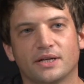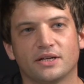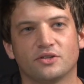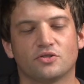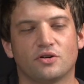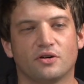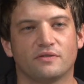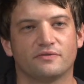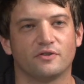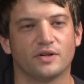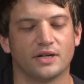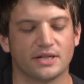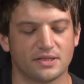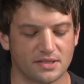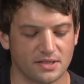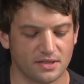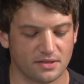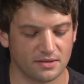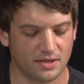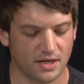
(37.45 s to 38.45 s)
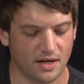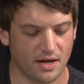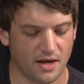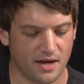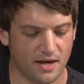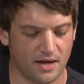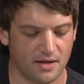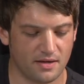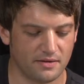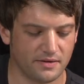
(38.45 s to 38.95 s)
play guitar for Edisun,
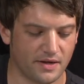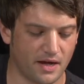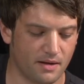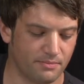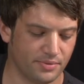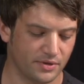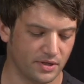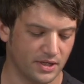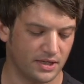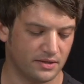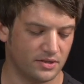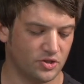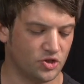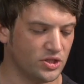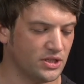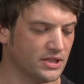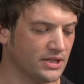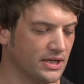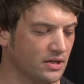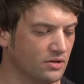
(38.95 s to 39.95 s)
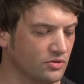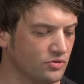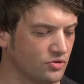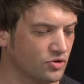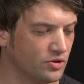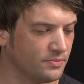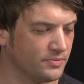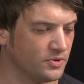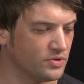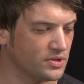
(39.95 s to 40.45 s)
and I'm playing the G&L
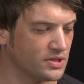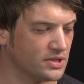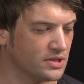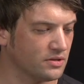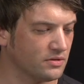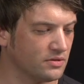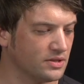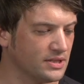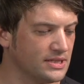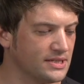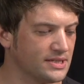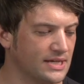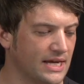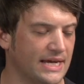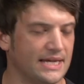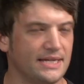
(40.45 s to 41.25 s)
Tribute Series